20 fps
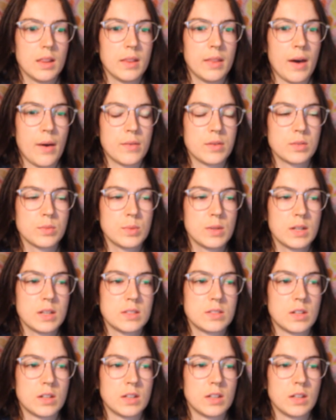That was when I
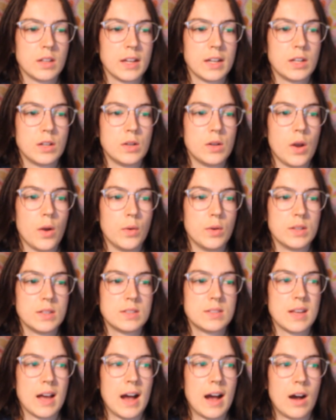started to
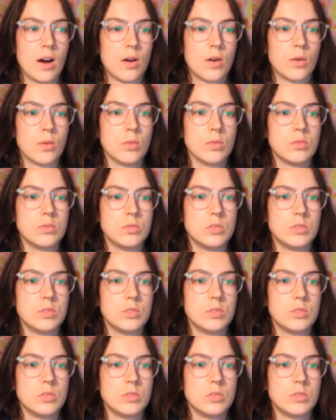notice how